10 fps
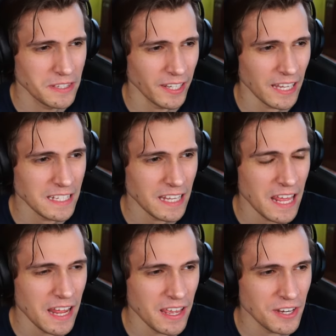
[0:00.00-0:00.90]
He's like, he's
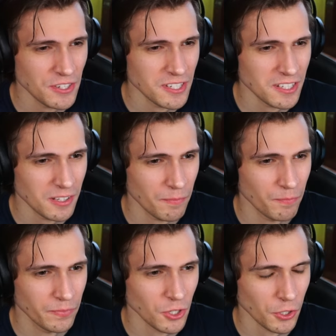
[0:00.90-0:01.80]
in it. He just needs
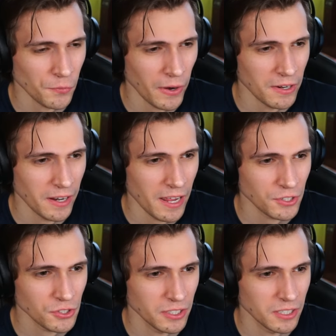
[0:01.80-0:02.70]
to turn around and
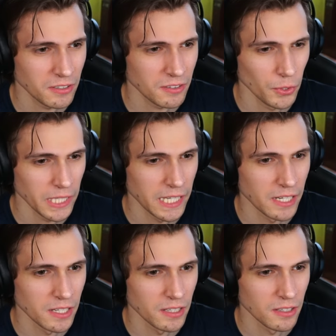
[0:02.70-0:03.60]
actually fully
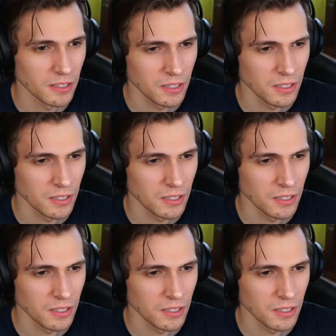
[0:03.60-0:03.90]
get in it.